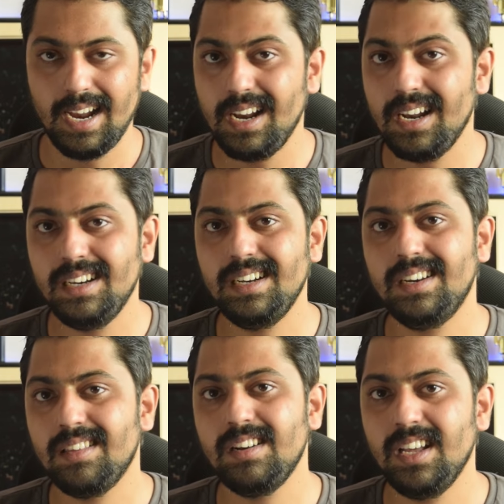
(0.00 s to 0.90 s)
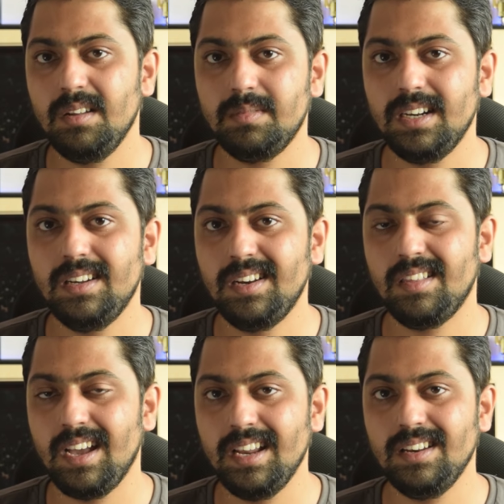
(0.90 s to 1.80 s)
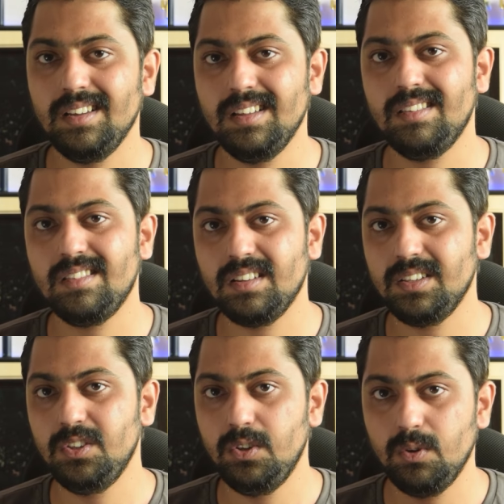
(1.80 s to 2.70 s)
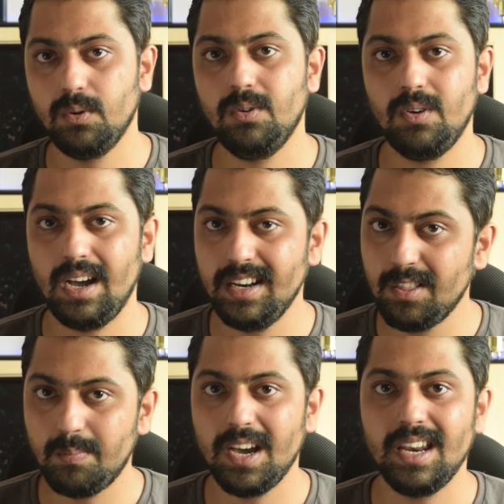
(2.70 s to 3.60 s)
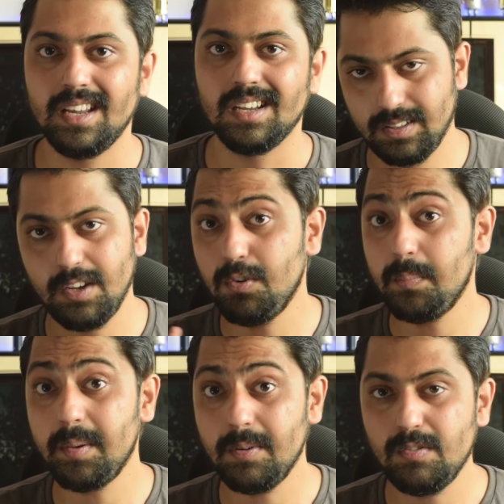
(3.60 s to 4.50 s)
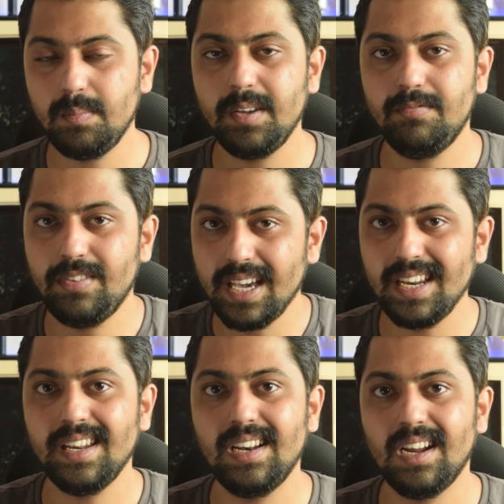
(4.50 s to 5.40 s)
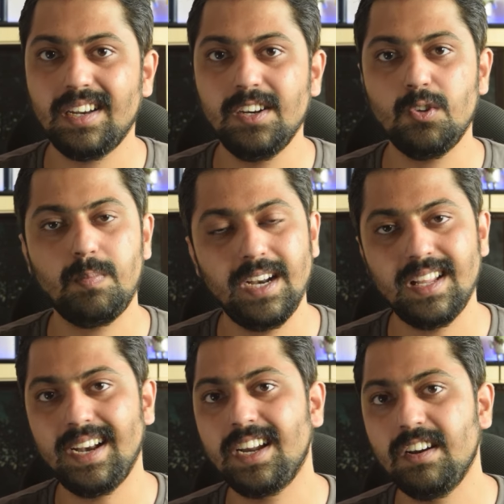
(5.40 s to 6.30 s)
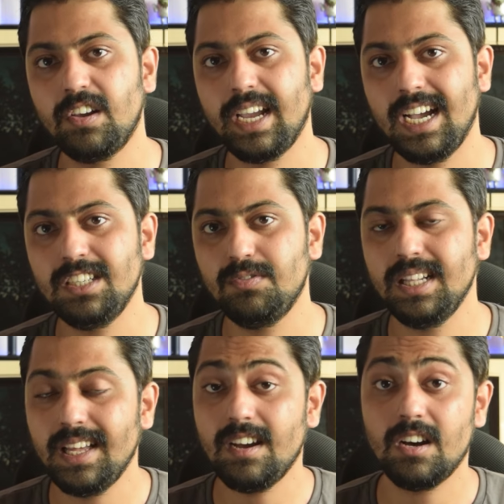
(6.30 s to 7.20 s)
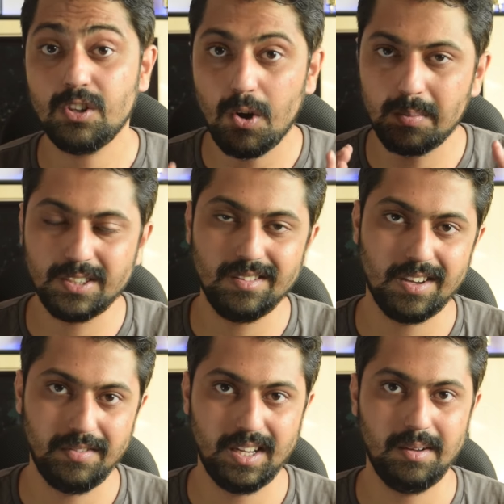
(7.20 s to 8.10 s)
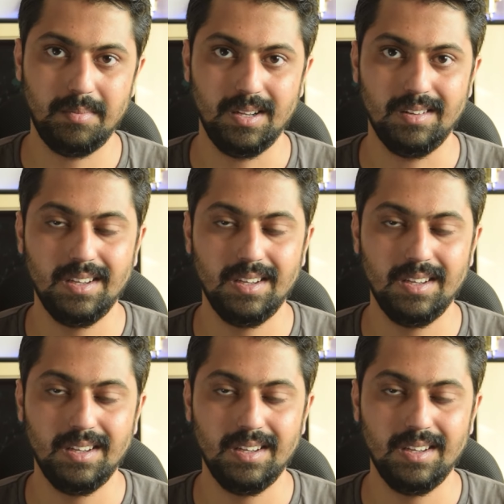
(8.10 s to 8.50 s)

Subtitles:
And it doesn't help that the design is, uninspiring. Therefore, people will be very reluctant to spend that kind of cash when there are other options available.